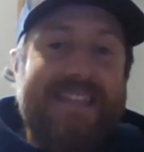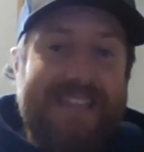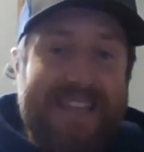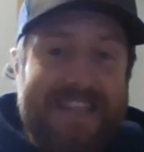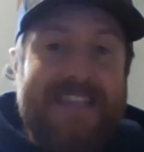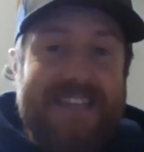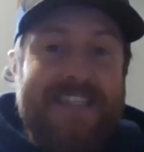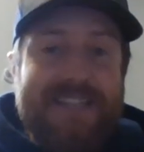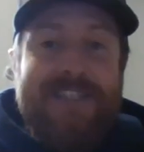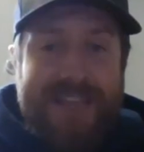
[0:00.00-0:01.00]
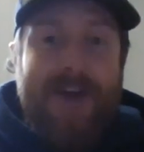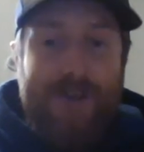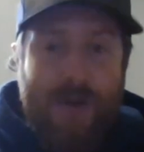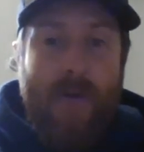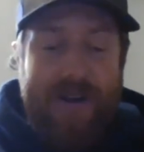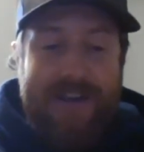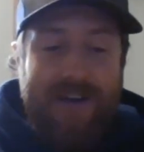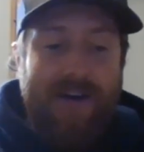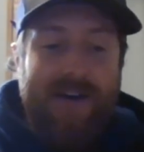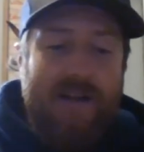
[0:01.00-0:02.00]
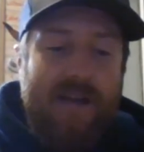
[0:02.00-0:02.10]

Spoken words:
this is their year?